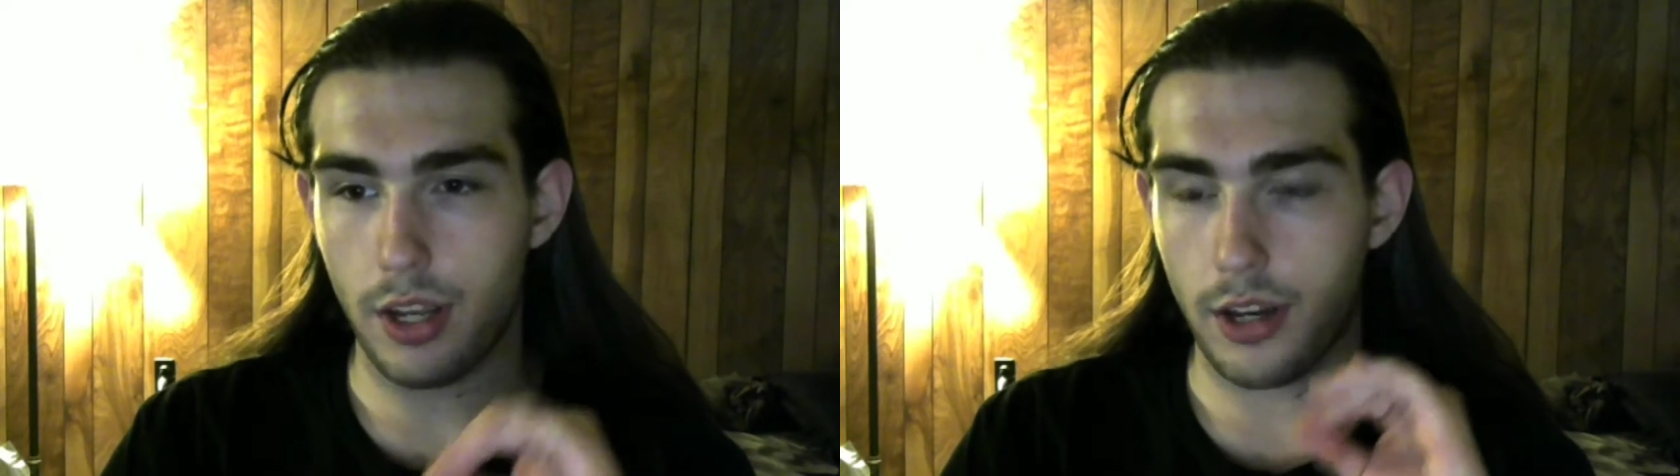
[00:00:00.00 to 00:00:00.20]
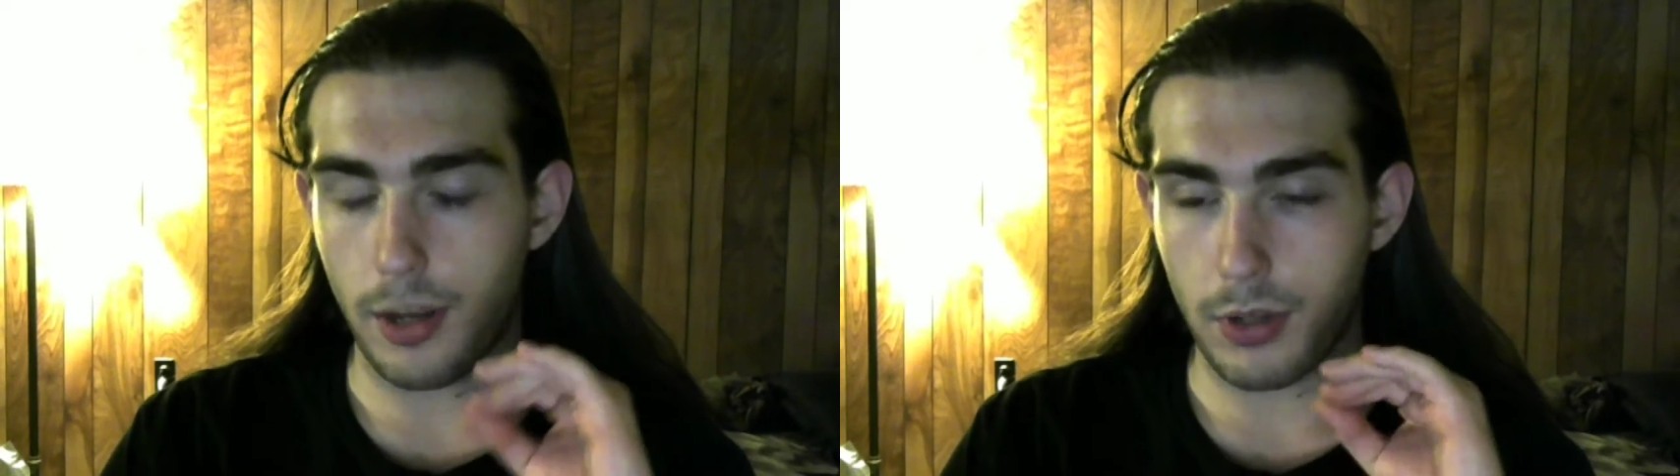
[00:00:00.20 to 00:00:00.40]

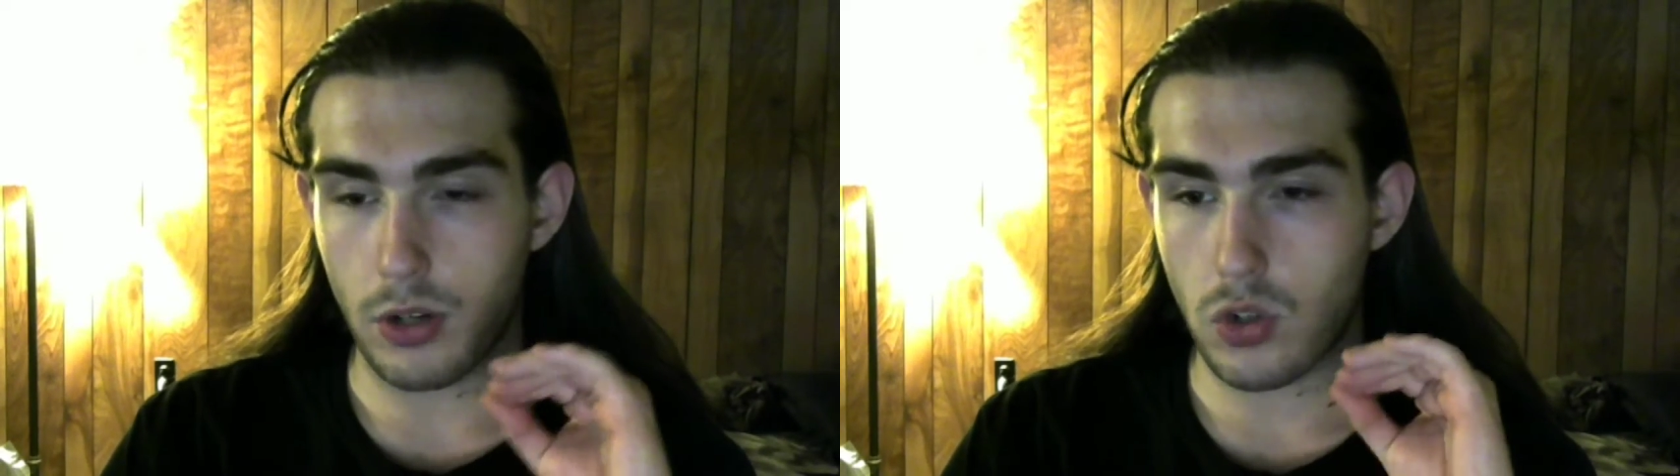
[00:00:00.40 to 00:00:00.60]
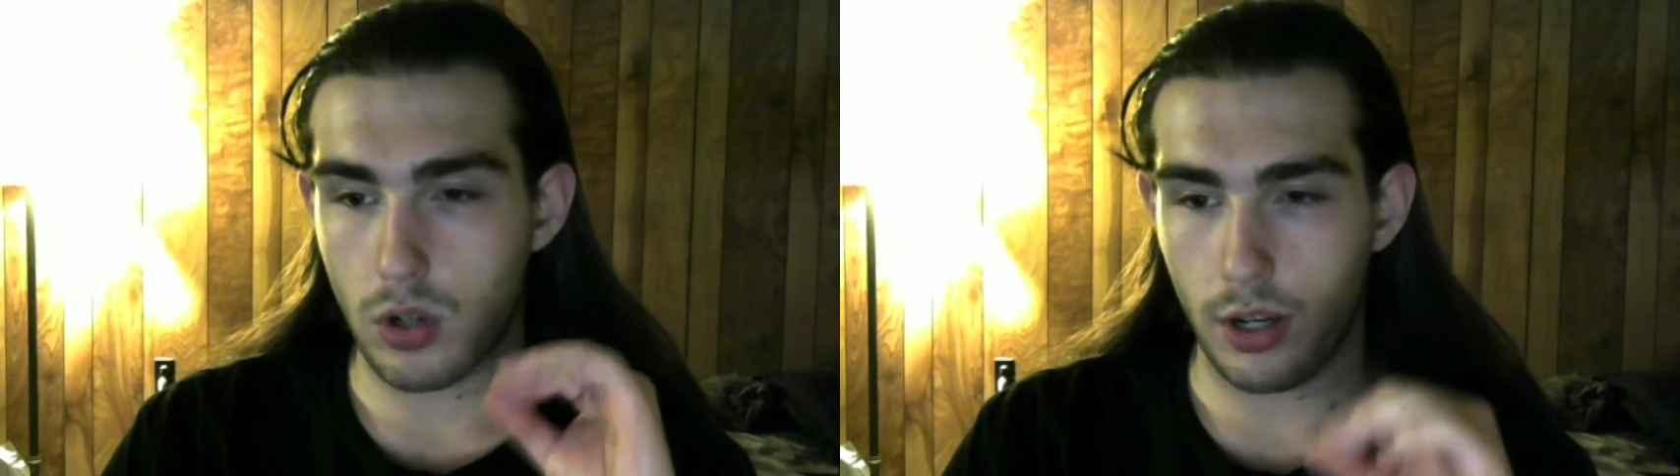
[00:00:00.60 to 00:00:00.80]
and I'm going
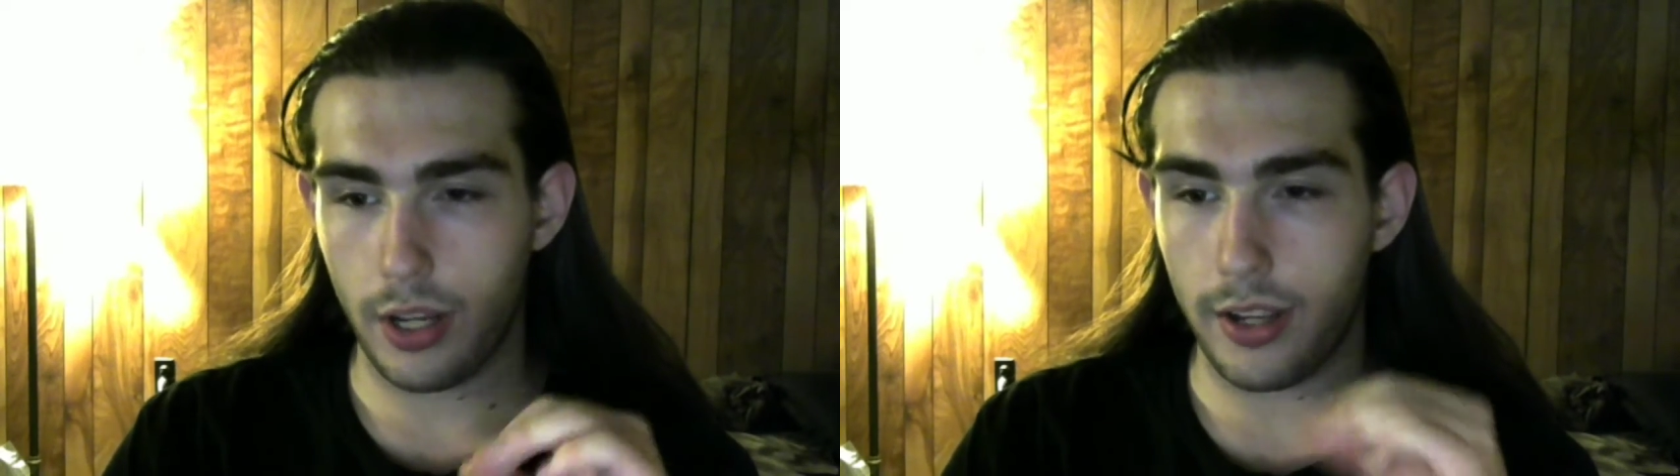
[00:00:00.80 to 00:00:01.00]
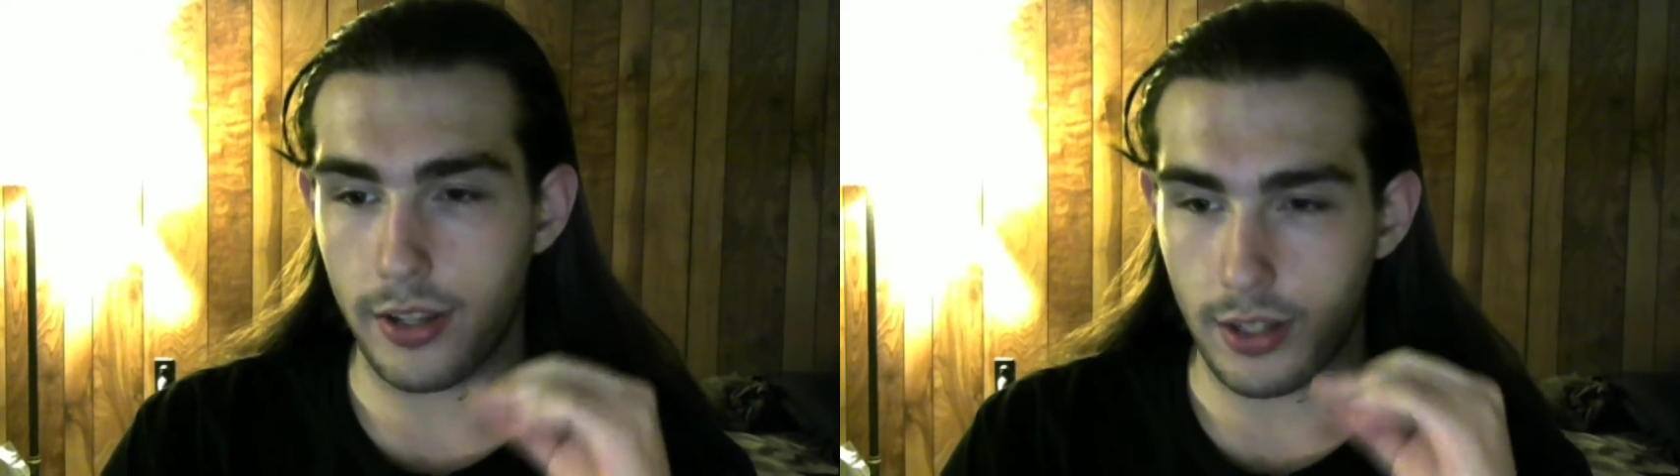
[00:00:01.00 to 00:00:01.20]
to try
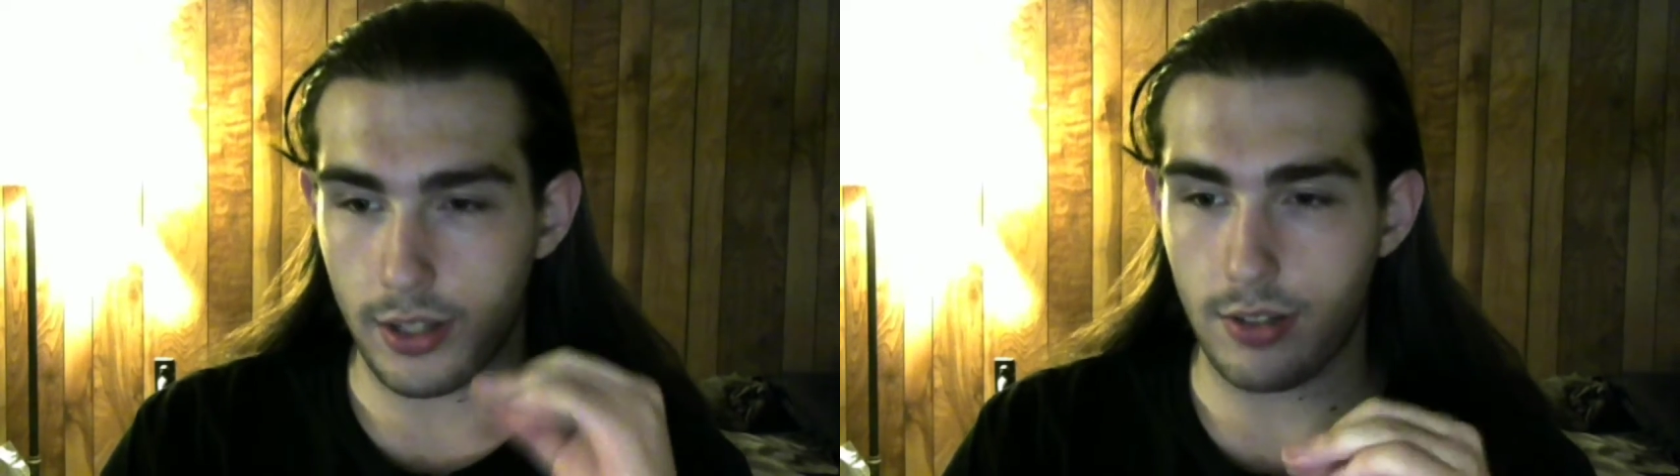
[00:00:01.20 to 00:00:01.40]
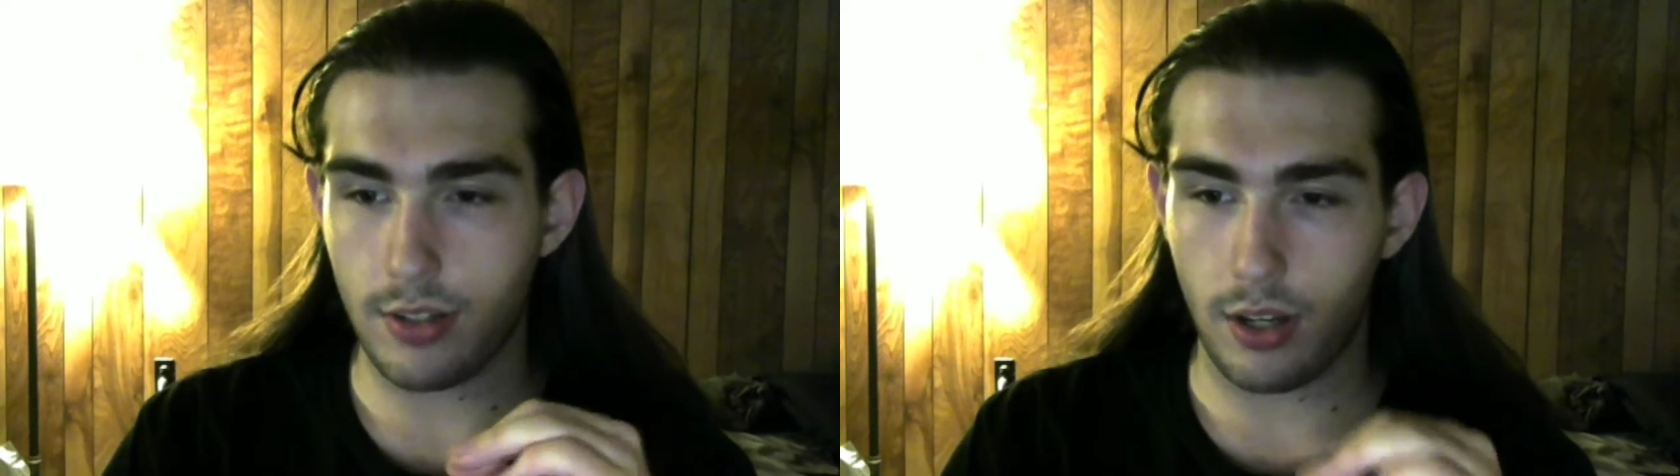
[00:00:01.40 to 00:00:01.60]
and get
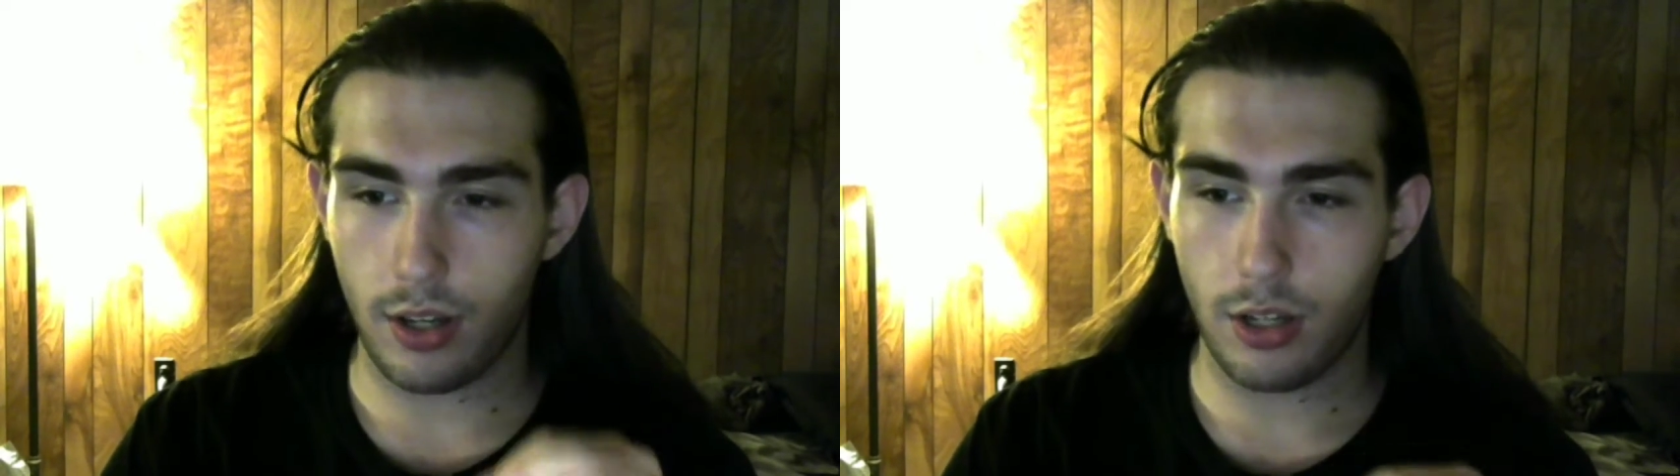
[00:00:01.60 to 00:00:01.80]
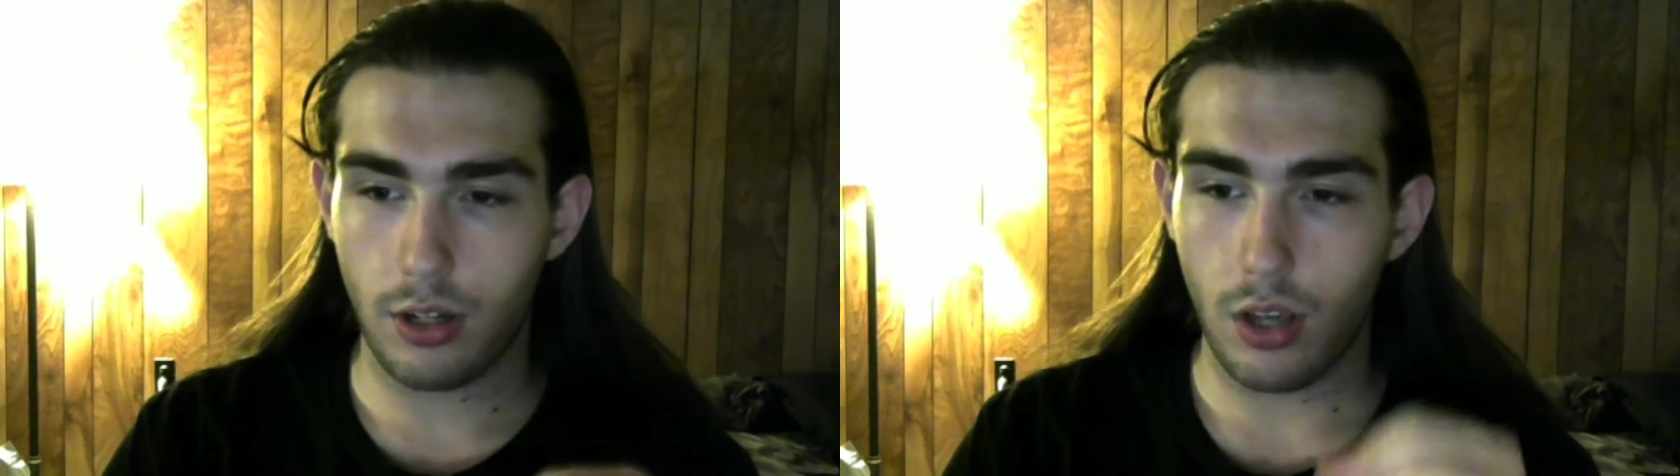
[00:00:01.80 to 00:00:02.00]
it
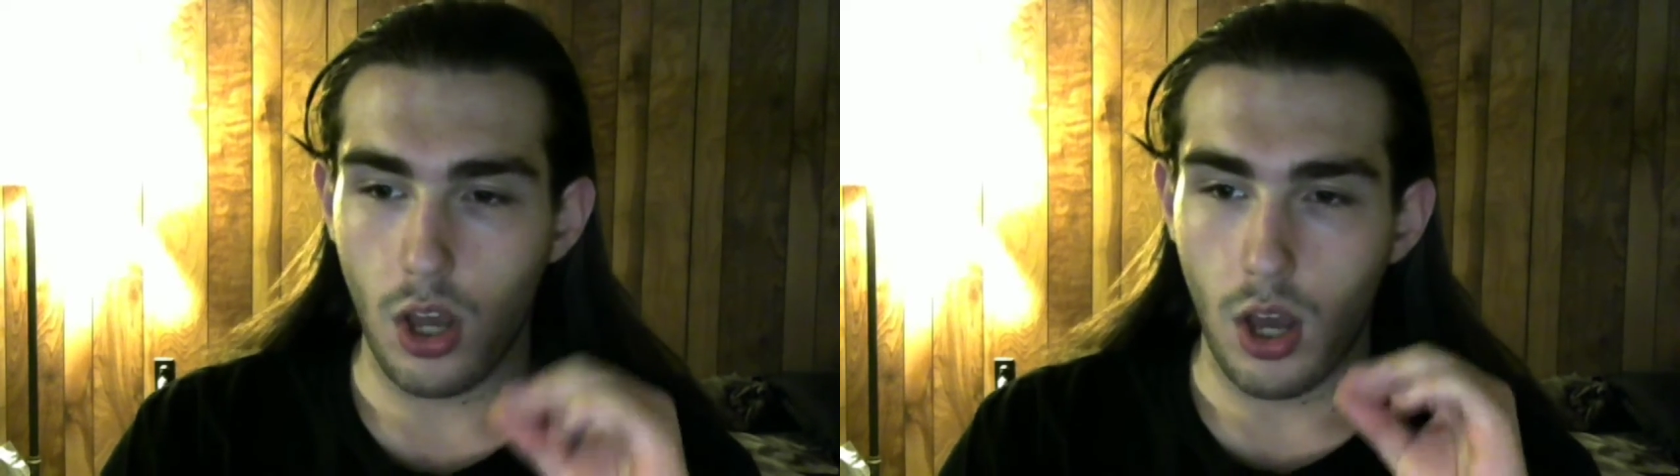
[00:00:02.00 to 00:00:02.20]
done